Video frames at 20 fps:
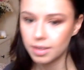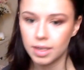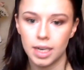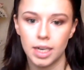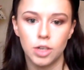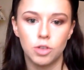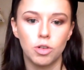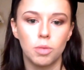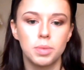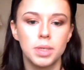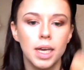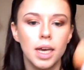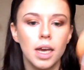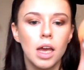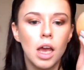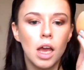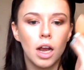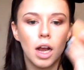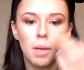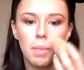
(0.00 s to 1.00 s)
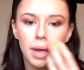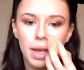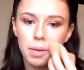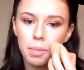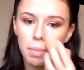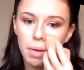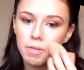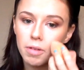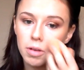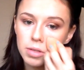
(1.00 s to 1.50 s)
nearly dropped it, come back in
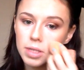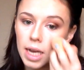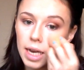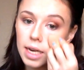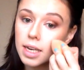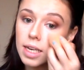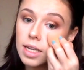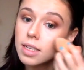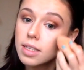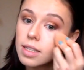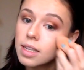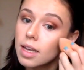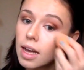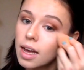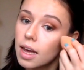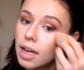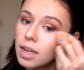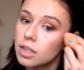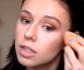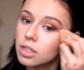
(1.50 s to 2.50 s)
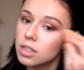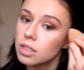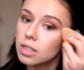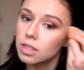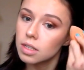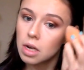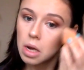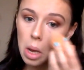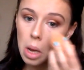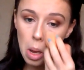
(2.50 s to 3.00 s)
with my Real Techniques and
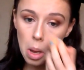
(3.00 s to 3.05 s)
just